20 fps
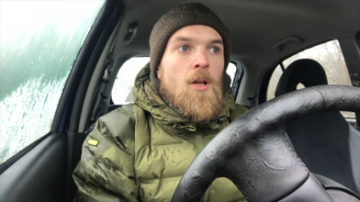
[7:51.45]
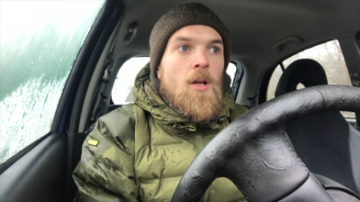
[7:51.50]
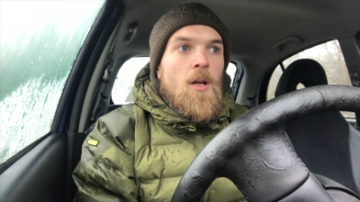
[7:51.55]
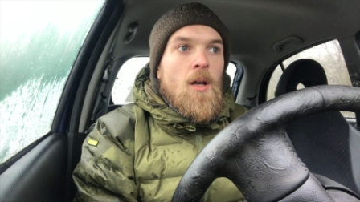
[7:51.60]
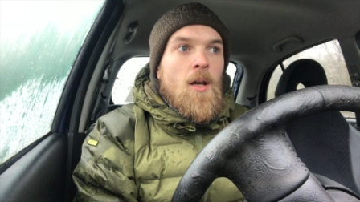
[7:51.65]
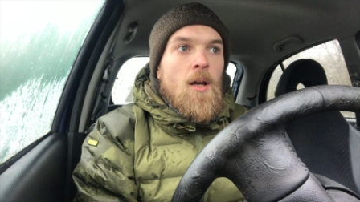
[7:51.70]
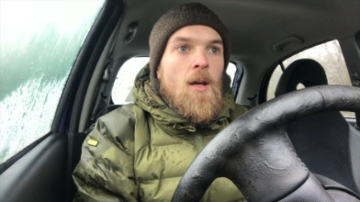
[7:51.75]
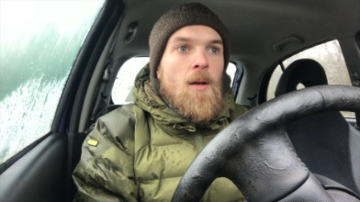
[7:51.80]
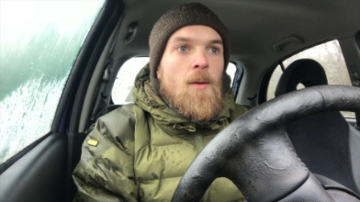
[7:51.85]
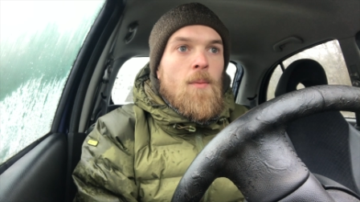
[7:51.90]

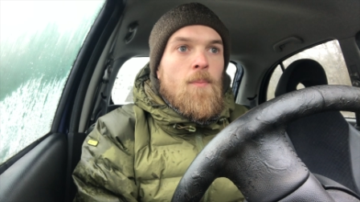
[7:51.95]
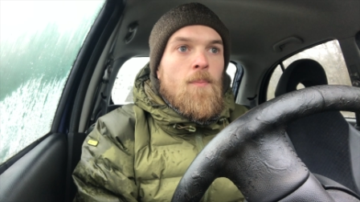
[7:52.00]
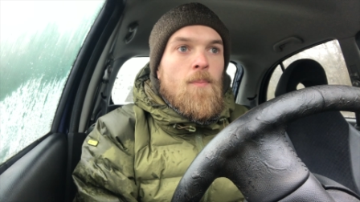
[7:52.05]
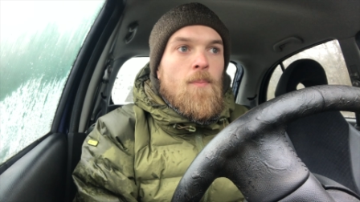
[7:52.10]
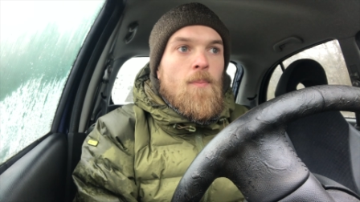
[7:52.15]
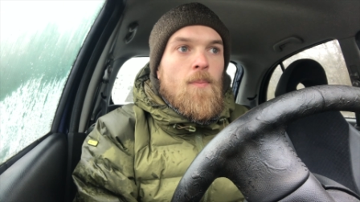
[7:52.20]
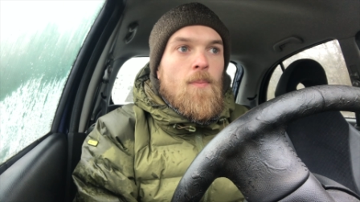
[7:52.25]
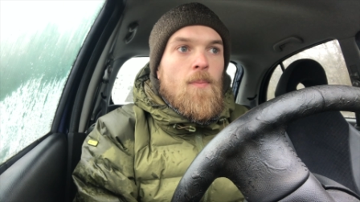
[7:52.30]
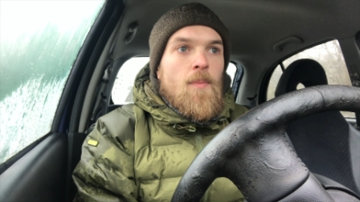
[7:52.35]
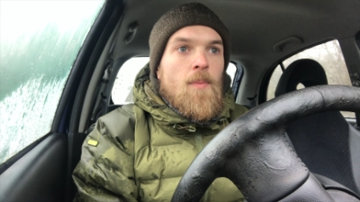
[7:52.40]
Um,
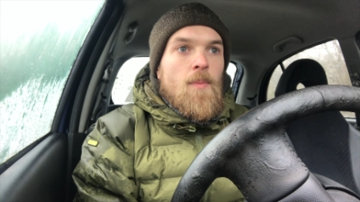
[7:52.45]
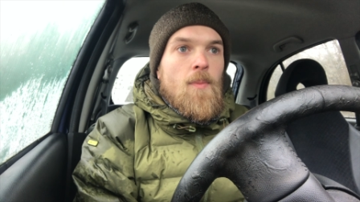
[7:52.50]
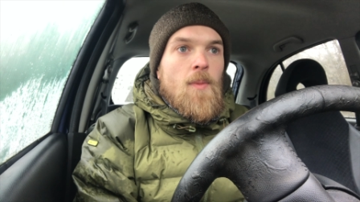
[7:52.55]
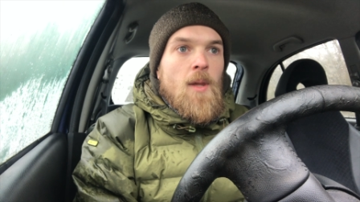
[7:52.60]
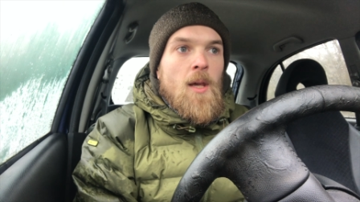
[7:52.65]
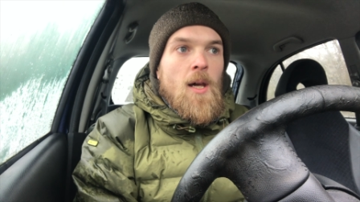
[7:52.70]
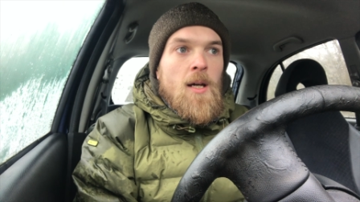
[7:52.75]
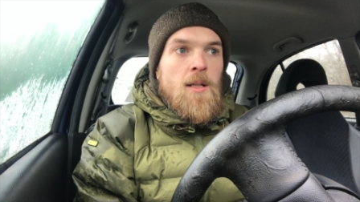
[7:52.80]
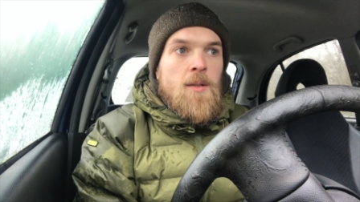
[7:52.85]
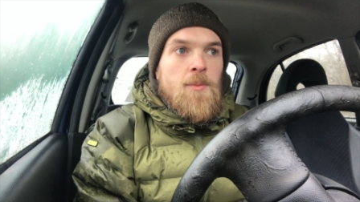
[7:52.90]

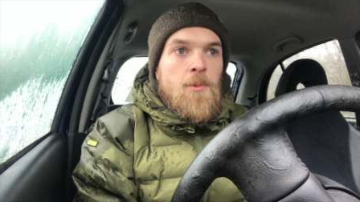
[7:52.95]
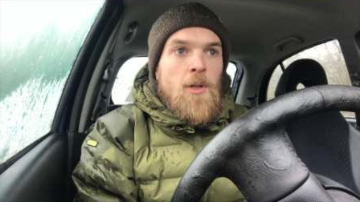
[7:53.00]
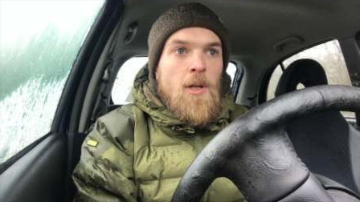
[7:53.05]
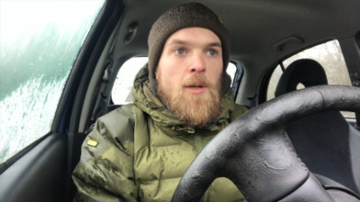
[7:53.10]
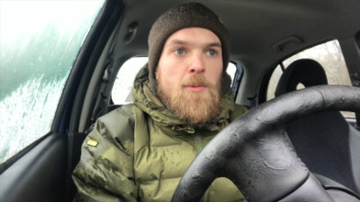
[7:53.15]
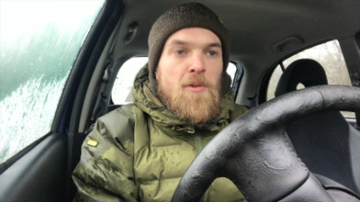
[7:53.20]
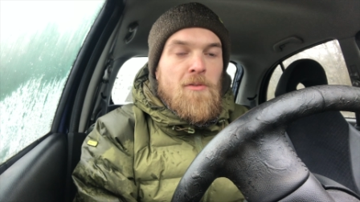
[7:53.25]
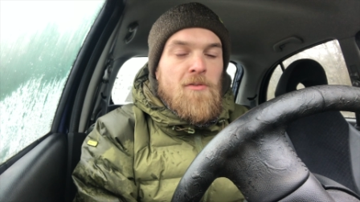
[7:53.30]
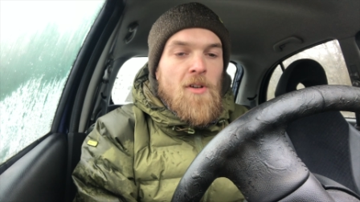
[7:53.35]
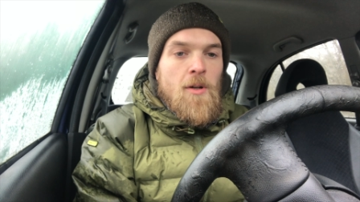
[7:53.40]
yeah, I didn't want to
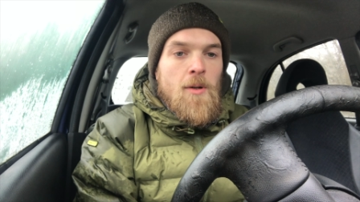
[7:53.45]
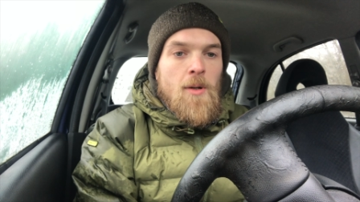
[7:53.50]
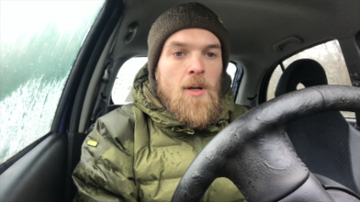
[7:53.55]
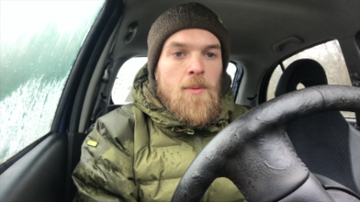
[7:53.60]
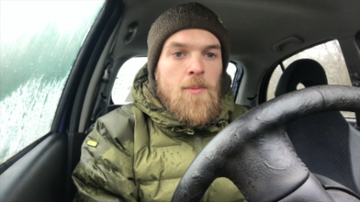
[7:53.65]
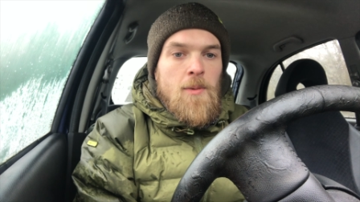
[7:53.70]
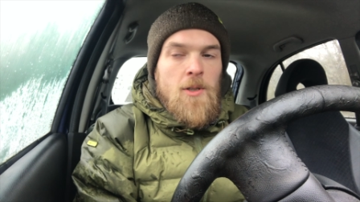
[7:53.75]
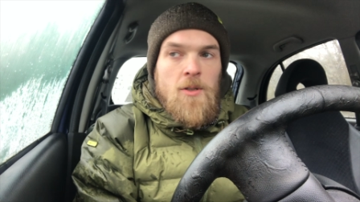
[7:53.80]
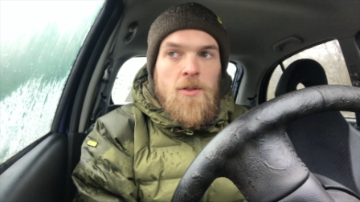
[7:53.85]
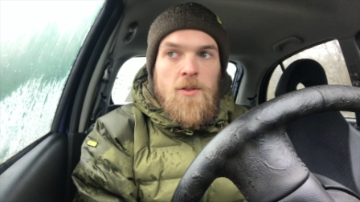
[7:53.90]
get my phone
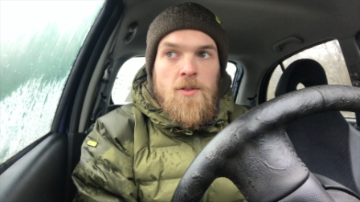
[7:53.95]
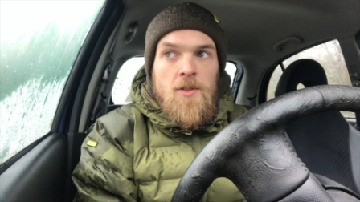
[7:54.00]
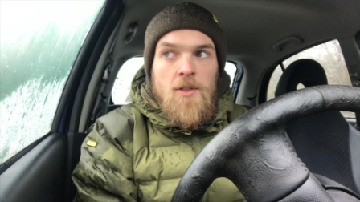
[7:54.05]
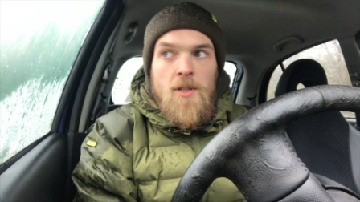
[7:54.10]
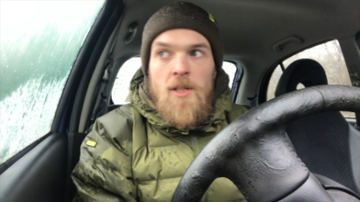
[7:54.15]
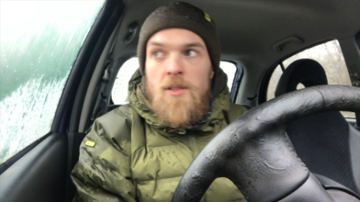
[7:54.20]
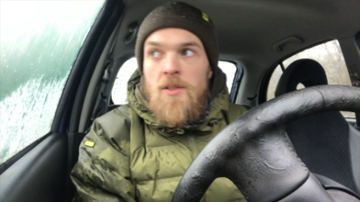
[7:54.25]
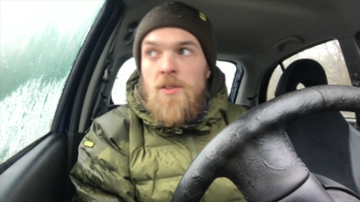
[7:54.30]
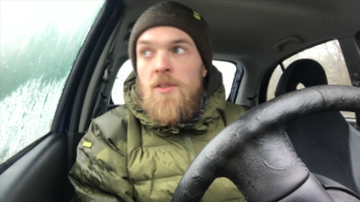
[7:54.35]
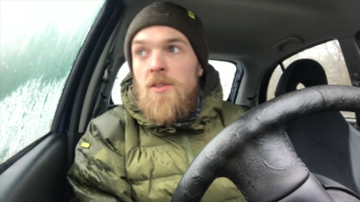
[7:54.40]
out because
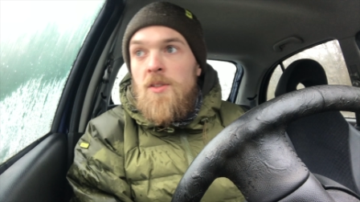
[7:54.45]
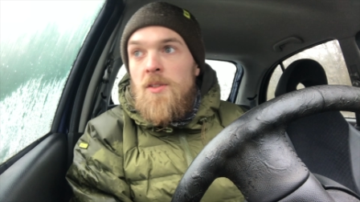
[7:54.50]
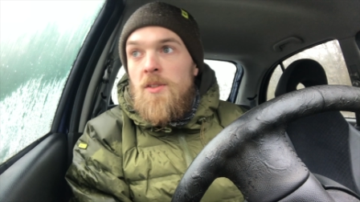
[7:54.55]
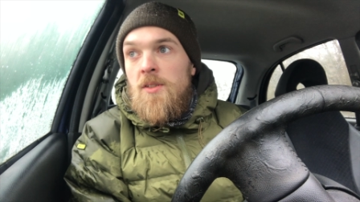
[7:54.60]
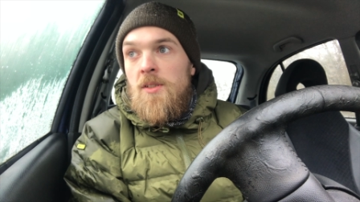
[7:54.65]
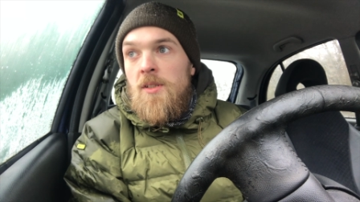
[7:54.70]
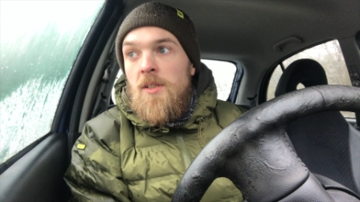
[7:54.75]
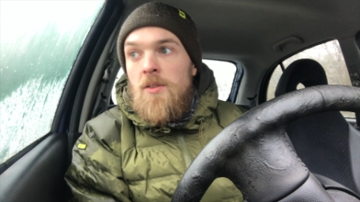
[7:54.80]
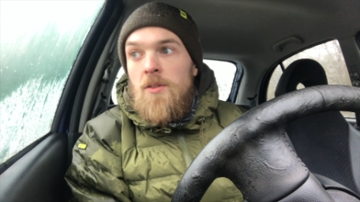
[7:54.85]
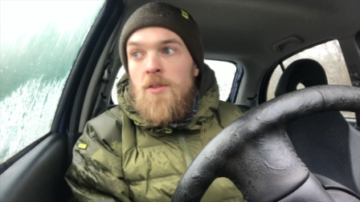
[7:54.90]
it's
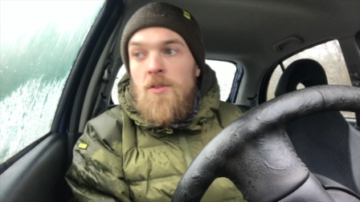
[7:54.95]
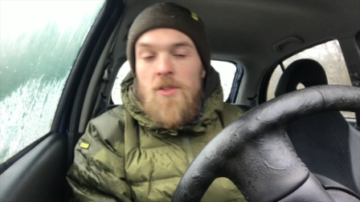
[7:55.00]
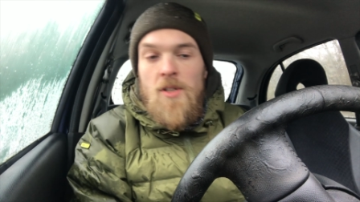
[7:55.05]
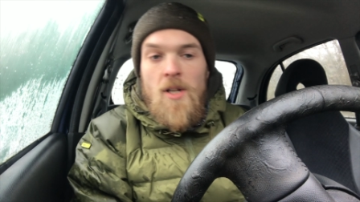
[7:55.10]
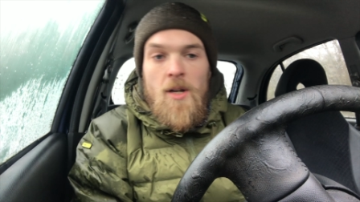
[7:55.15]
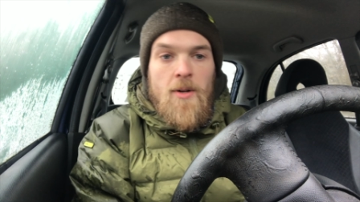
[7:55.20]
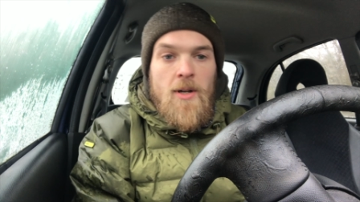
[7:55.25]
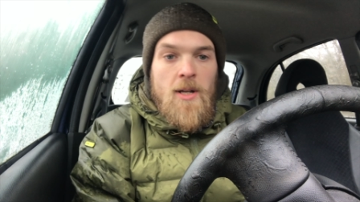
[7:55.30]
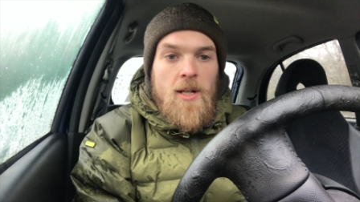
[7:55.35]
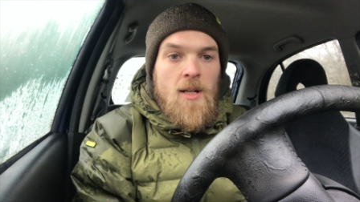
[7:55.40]
still
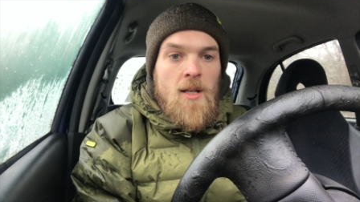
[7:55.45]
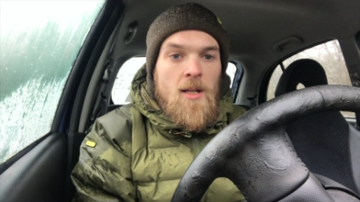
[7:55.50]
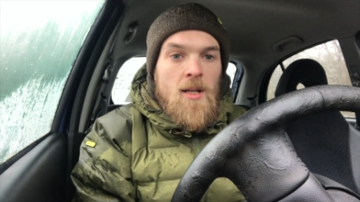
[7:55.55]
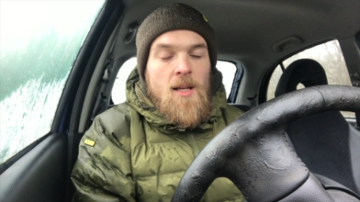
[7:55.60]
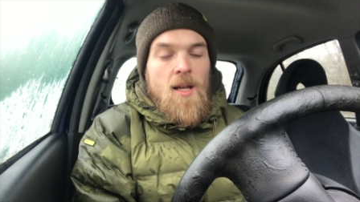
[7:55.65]
snowing